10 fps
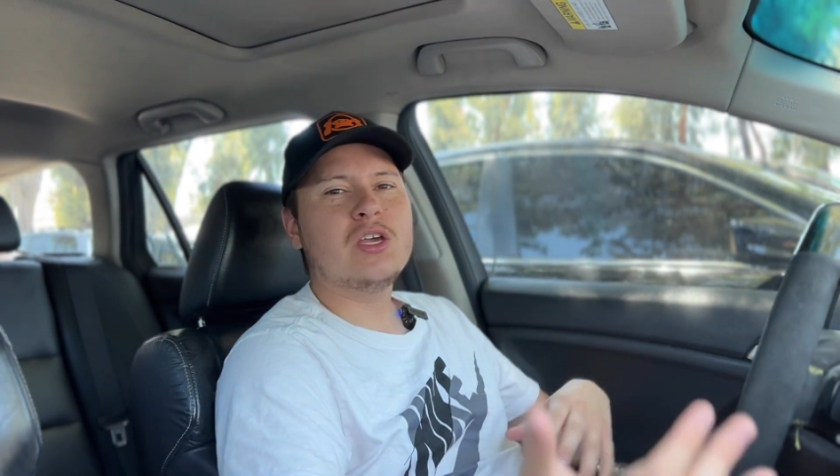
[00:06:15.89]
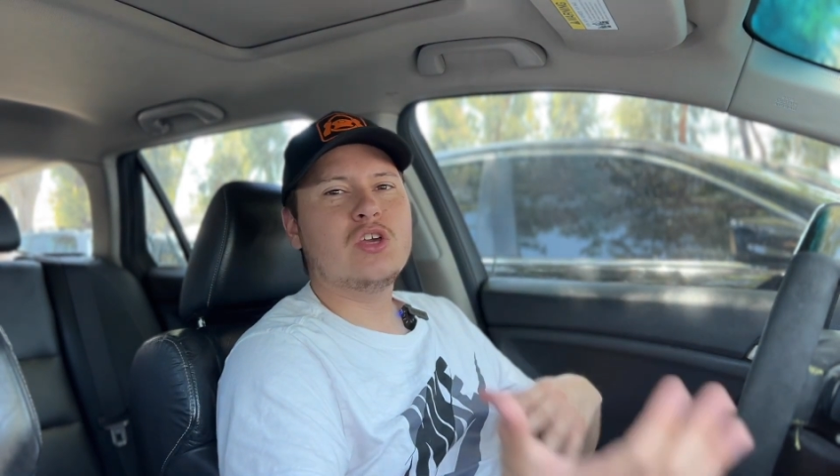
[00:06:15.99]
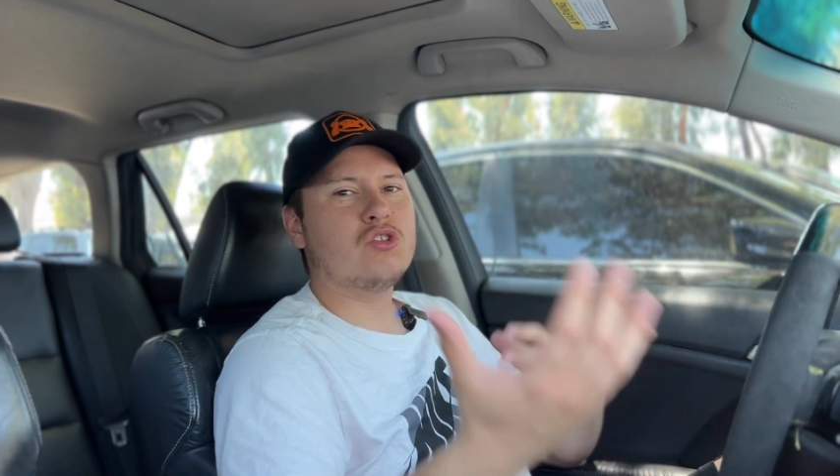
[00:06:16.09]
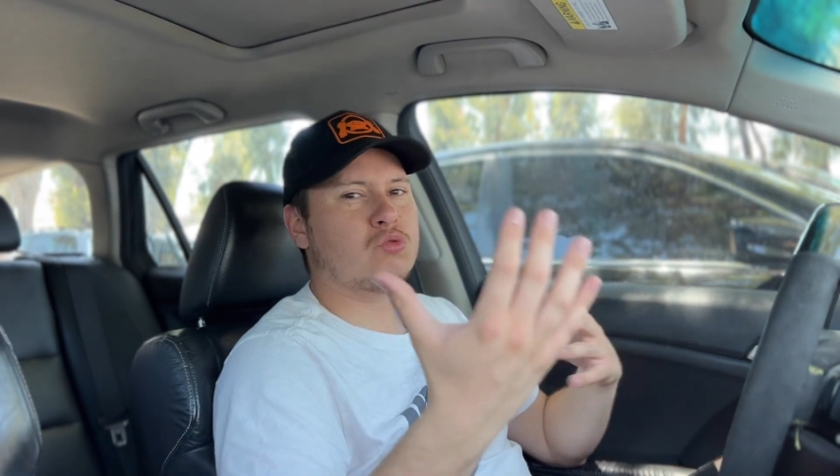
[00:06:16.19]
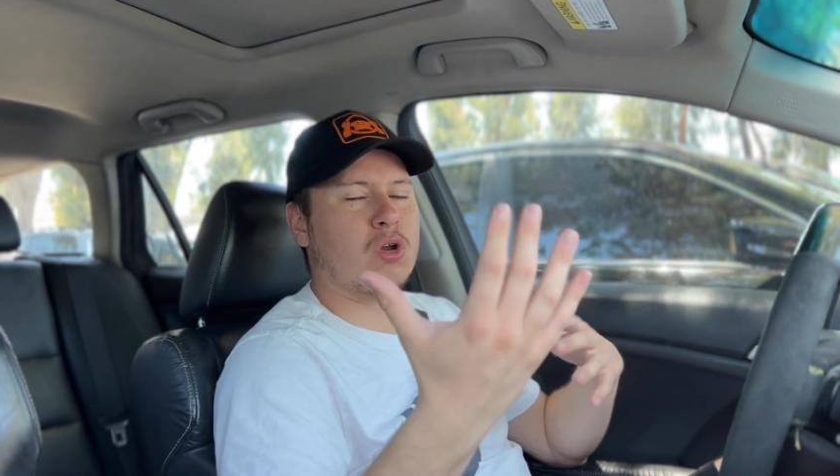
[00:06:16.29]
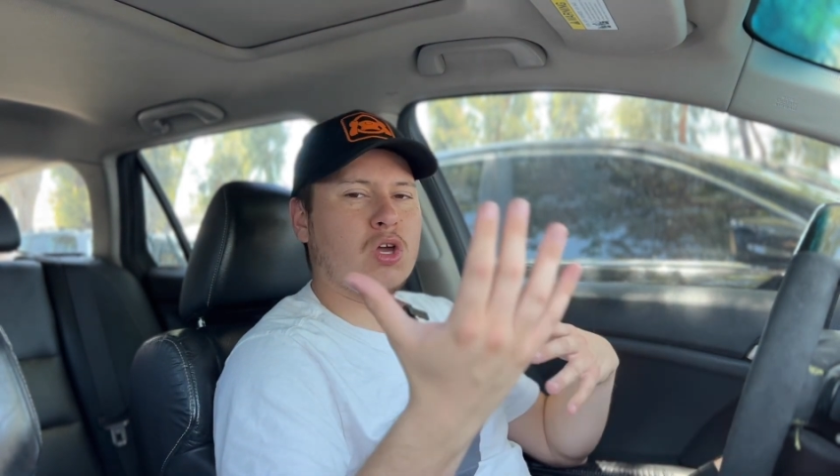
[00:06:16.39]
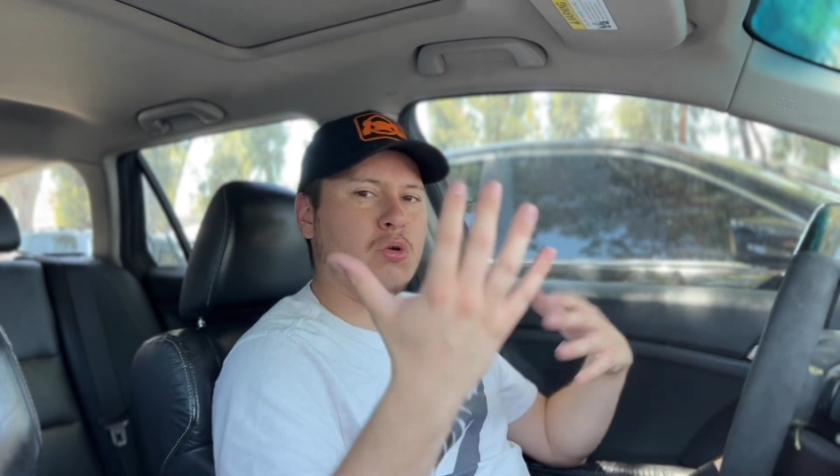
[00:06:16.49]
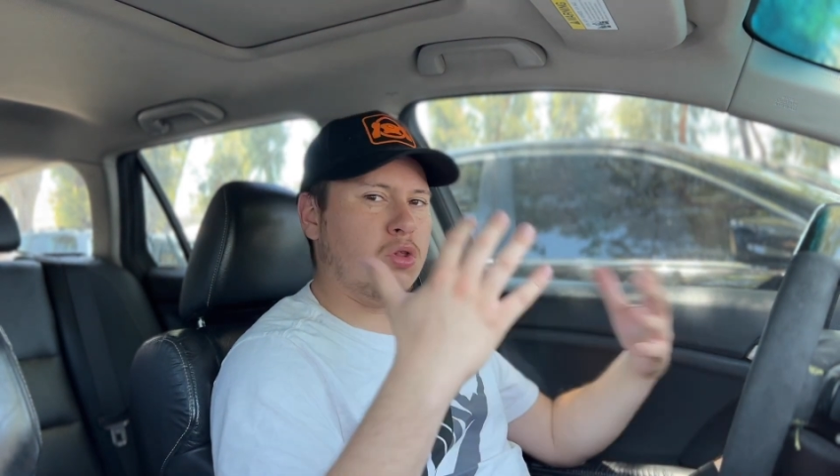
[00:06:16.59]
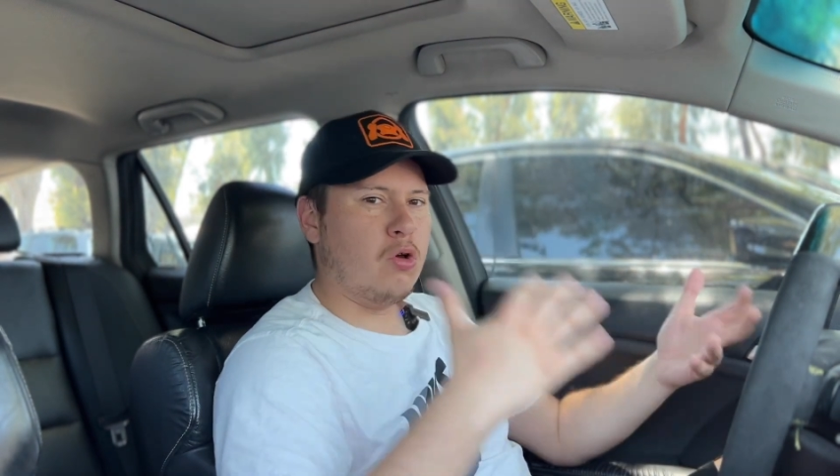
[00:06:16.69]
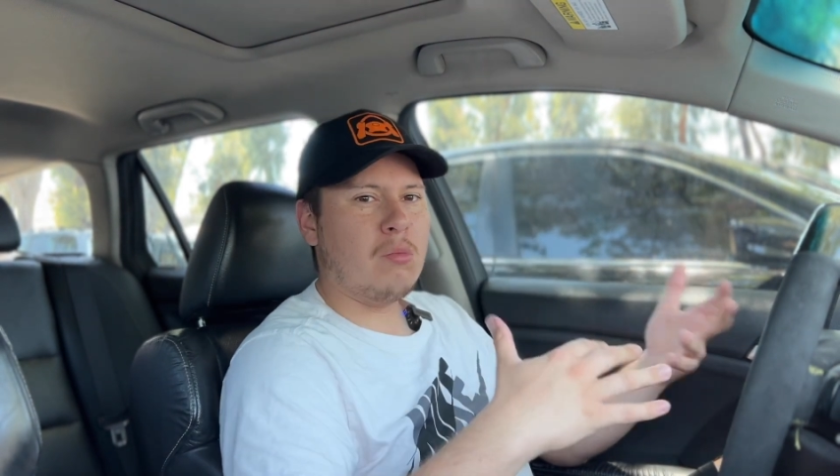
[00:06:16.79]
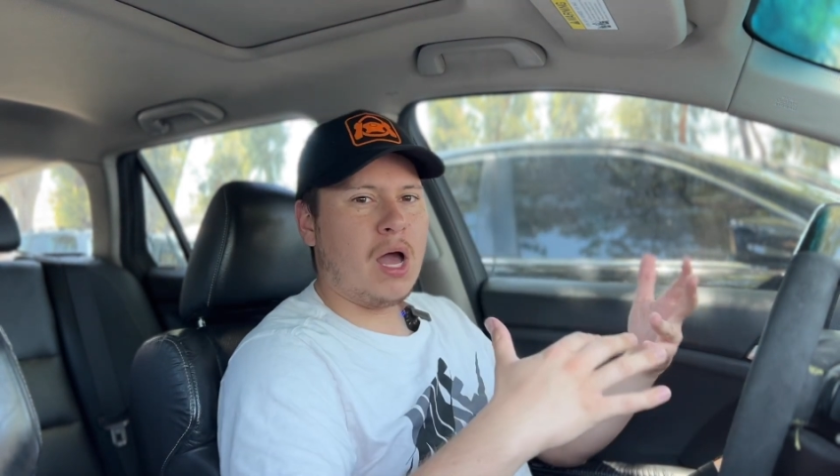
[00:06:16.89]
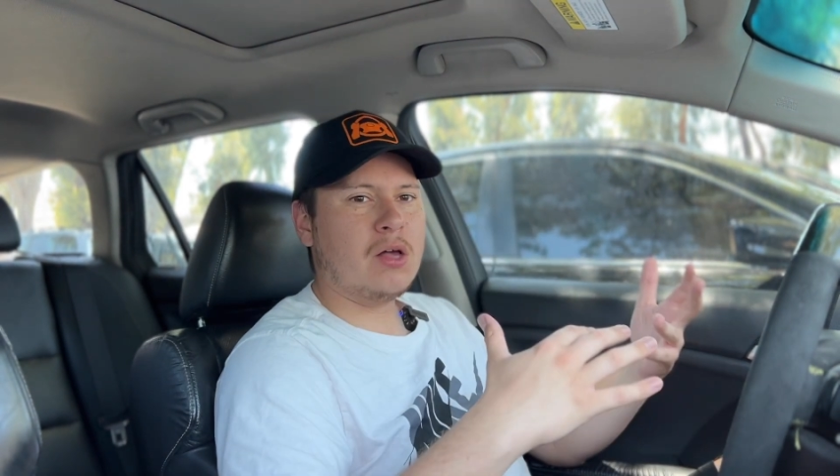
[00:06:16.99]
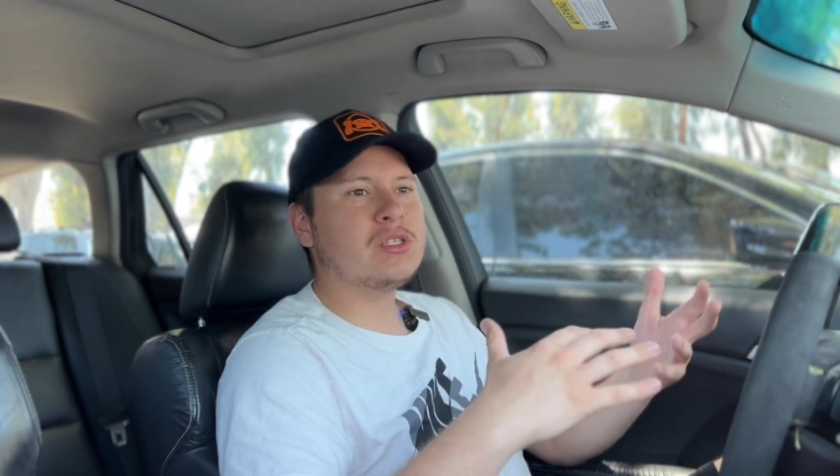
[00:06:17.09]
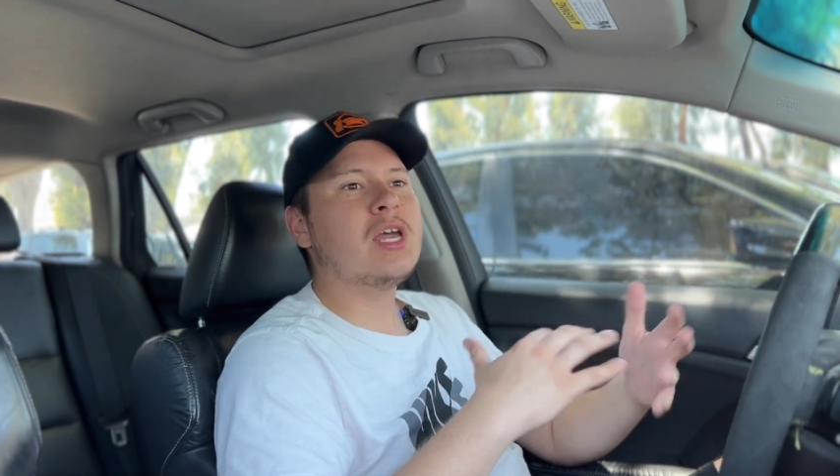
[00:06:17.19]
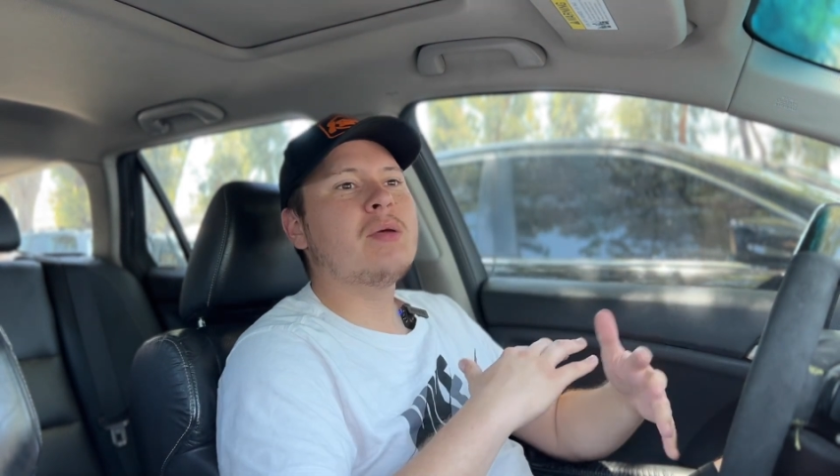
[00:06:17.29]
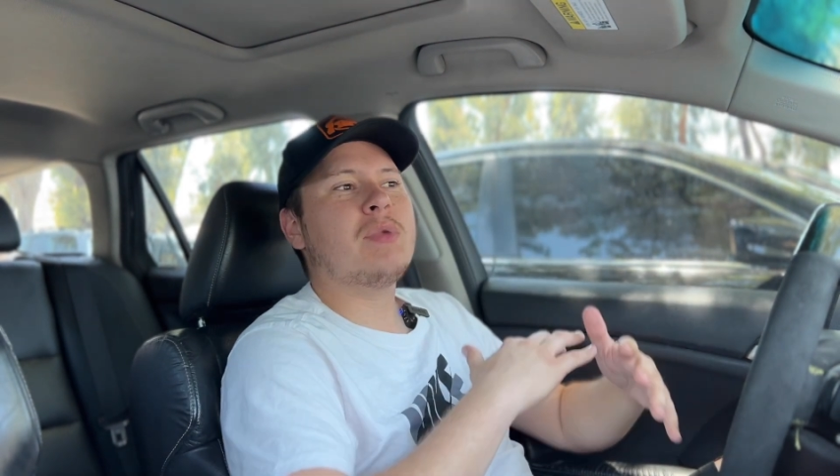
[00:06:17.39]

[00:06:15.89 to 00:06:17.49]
you just want to go low miles,